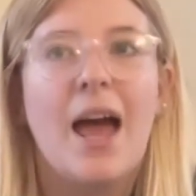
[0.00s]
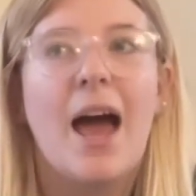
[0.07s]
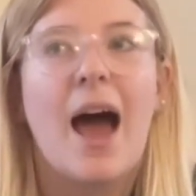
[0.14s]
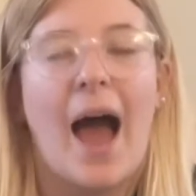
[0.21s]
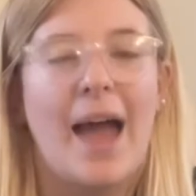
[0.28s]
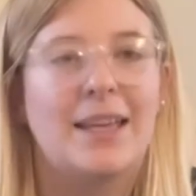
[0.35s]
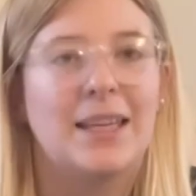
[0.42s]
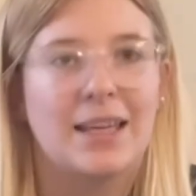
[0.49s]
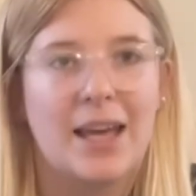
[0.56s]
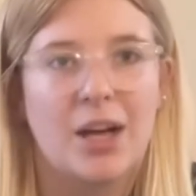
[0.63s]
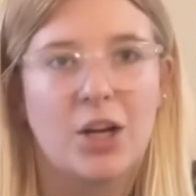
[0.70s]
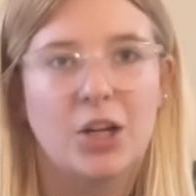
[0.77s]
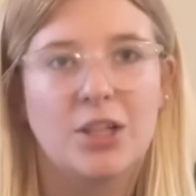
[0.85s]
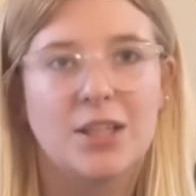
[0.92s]
I can get
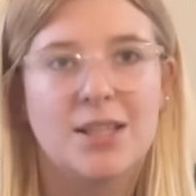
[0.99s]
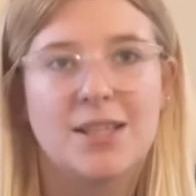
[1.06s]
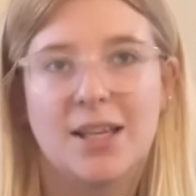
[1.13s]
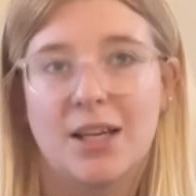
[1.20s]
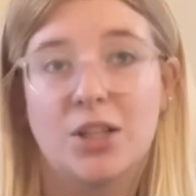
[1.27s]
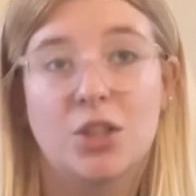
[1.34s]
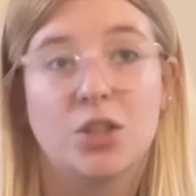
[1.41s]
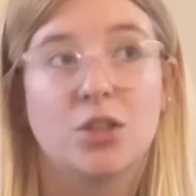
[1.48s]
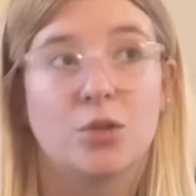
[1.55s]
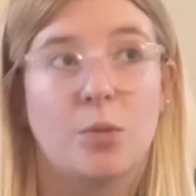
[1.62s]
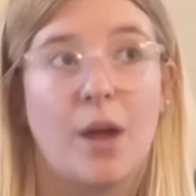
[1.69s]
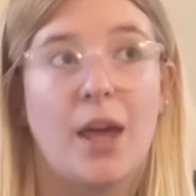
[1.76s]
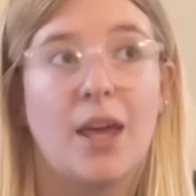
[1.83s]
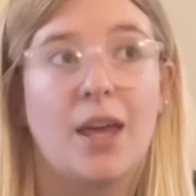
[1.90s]
her to sit in her
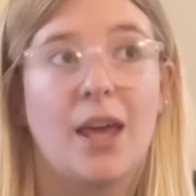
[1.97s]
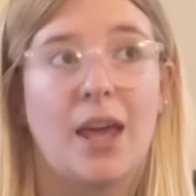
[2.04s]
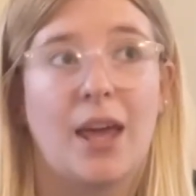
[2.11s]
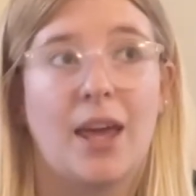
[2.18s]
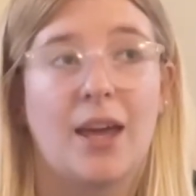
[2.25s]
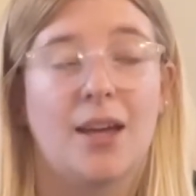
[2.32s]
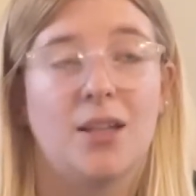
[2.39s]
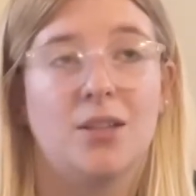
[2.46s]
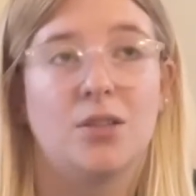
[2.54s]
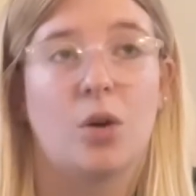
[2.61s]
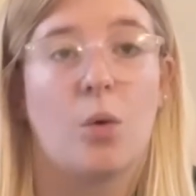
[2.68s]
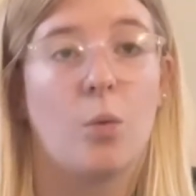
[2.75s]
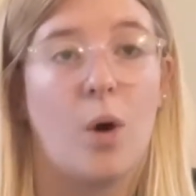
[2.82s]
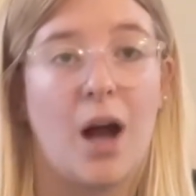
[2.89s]
swing and
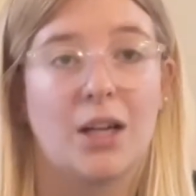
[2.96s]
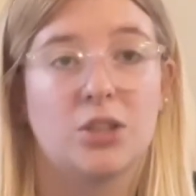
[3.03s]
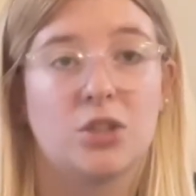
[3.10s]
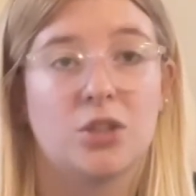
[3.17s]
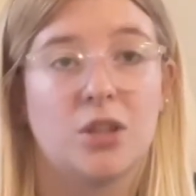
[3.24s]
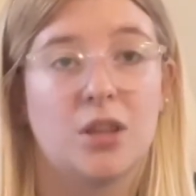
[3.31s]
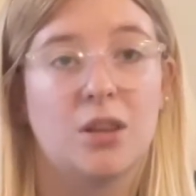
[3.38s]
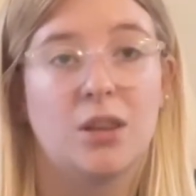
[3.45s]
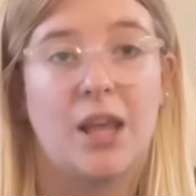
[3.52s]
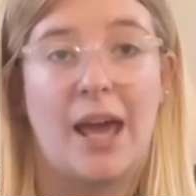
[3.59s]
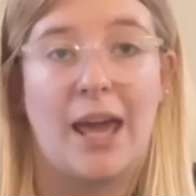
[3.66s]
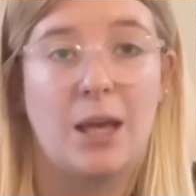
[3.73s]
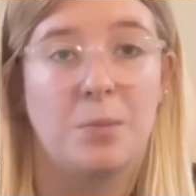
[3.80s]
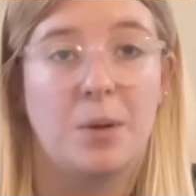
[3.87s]
watch the
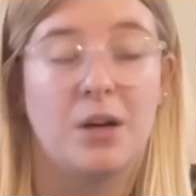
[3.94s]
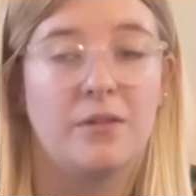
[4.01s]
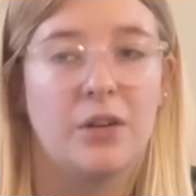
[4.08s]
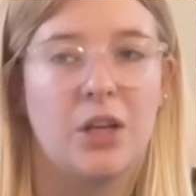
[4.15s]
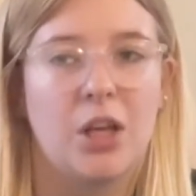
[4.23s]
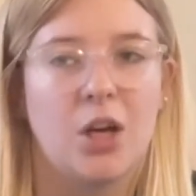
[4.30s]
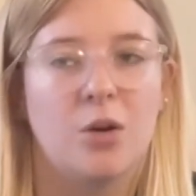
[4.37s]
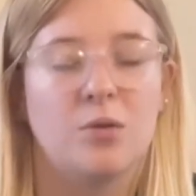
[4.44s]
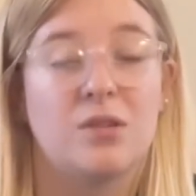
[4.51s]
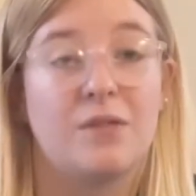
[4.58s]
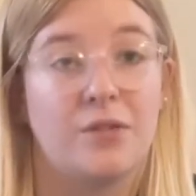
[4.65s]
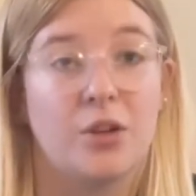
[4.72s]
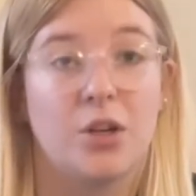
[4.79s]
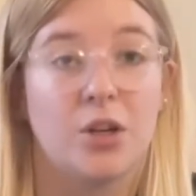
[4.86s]
Hey Bear videos
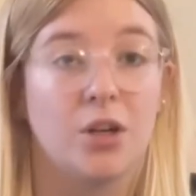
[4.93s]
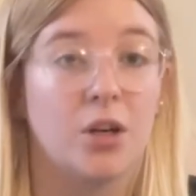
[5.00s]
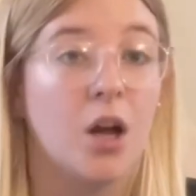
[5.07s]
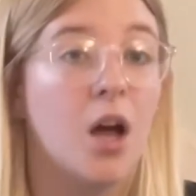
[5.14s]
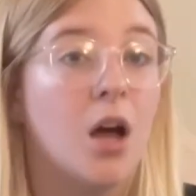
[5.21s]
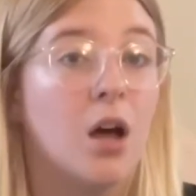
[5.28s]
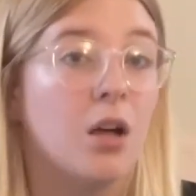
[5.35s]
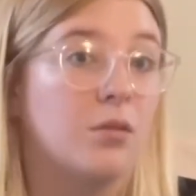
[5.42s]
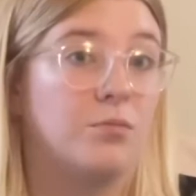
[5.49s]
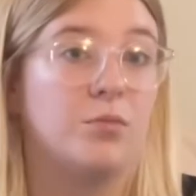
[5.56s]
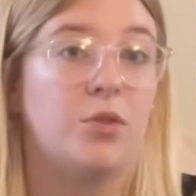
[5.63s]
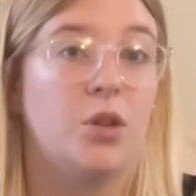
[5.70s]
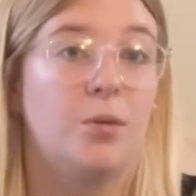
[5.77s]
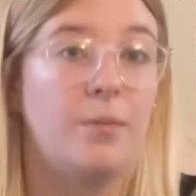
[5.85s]
for
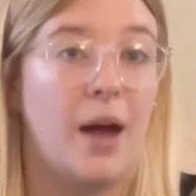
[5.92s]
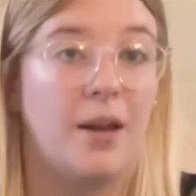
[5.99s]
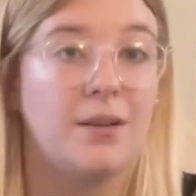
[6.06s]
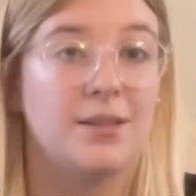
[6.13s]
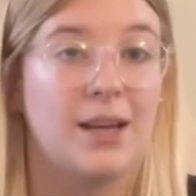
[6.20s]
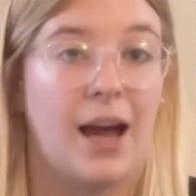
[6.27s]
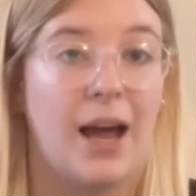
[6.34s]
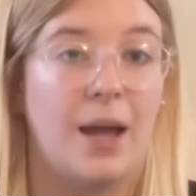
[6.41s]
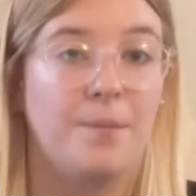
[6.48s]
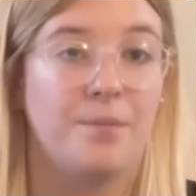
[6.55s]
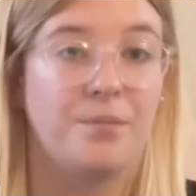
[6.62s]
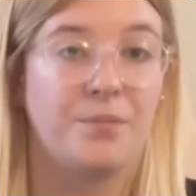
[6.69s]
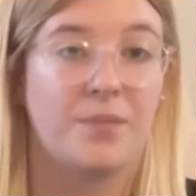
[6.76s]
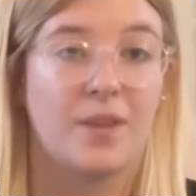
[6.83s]
the amount of
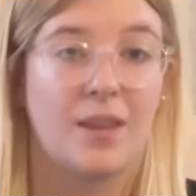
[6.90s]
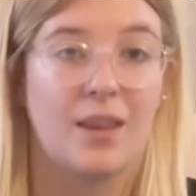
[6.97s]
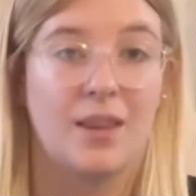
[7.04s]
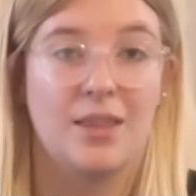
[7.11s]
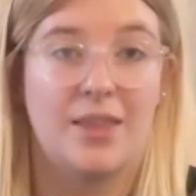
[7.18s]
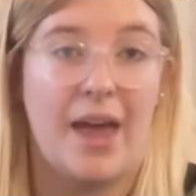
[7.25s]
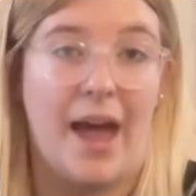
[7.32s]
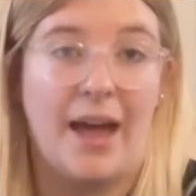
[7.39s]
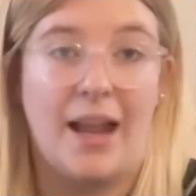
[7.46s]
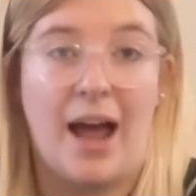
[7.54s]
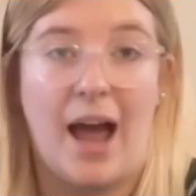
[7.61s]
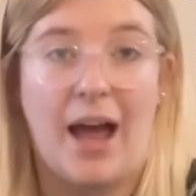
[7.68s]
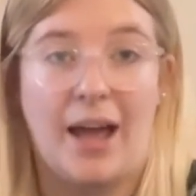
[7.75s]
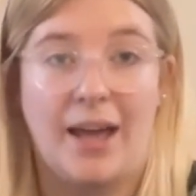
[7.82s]
time that
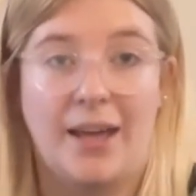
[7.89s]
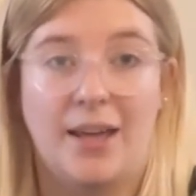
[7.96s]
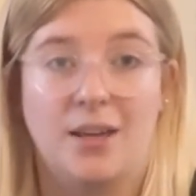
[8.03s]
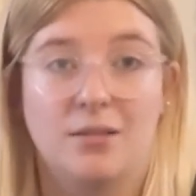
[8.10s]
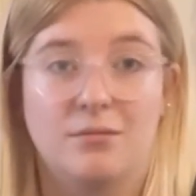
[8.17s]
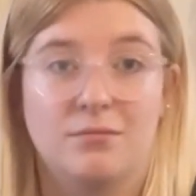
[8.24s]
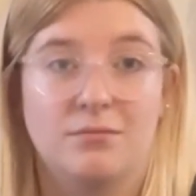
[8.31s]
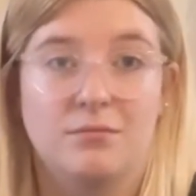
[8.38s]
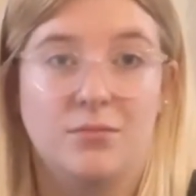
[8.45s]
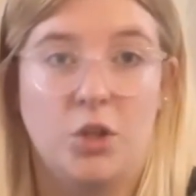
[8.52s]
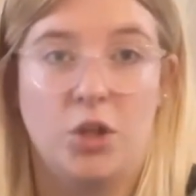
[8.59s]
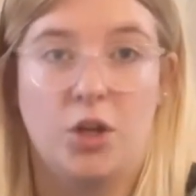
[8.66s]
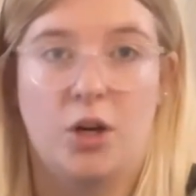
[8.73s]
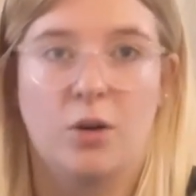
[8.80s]
I,
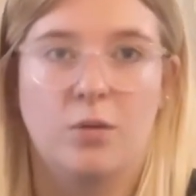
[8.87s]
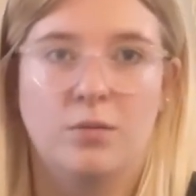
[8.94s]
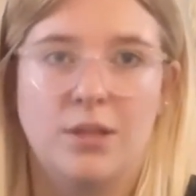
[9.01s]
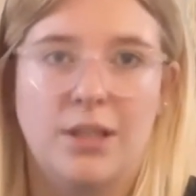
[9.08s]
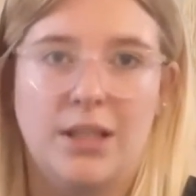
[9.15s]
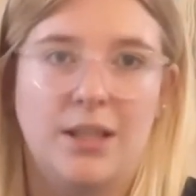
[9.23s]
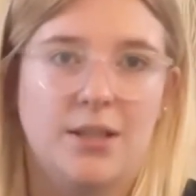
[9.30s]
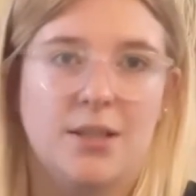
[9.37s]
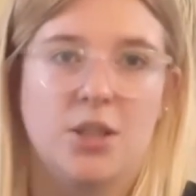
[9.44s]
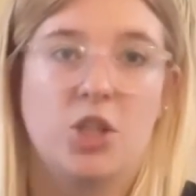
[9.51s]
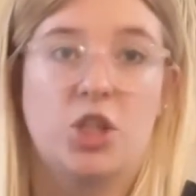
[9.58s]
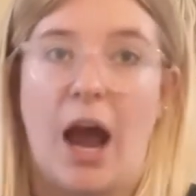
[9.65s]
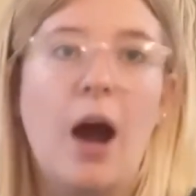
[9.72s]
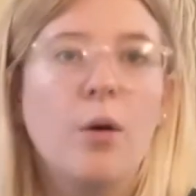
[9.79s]
you know, need to
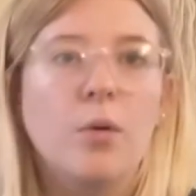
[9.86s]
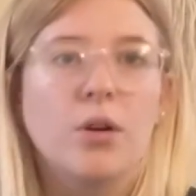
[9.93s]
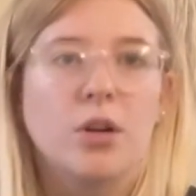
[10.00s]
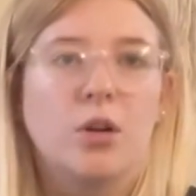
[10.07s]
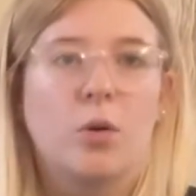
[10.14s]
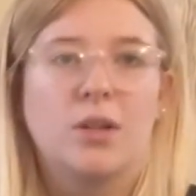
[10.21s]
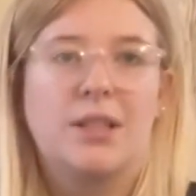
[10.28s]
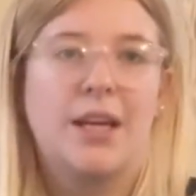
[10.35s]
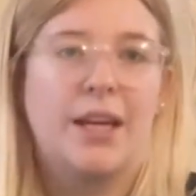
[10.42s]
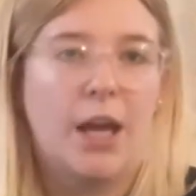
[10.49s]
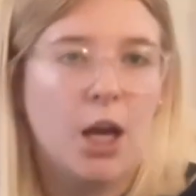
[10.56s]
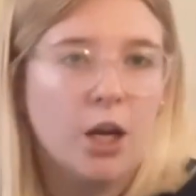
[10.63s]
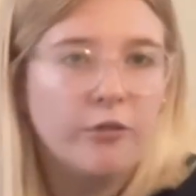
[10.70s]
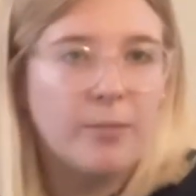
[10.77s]
shower or take
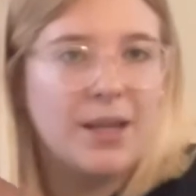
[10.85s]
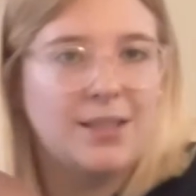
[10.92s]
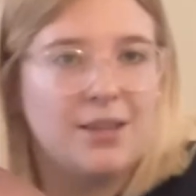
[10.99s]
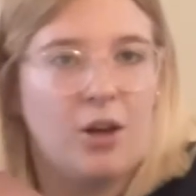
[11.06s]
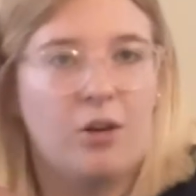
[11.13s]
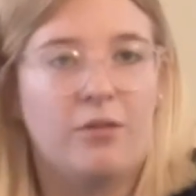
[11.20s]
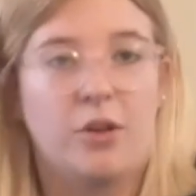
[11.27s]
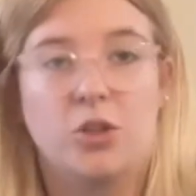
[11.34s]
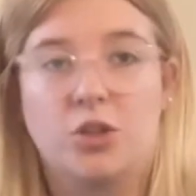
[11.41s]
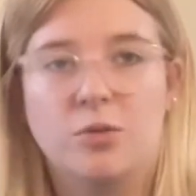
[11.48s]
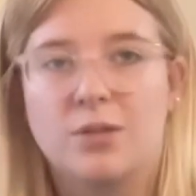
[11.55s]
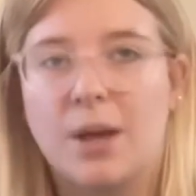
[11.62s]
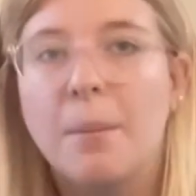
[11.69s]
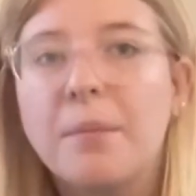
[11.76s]
care of myself or do
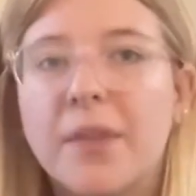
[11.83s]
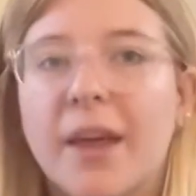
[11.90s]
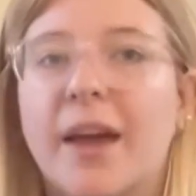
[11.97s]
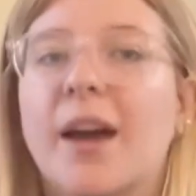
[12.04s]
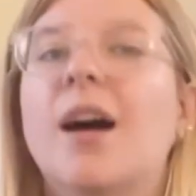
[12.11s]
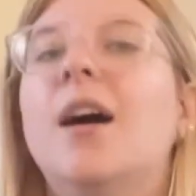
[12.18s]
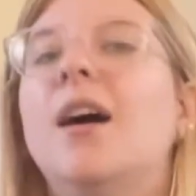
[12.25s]
something.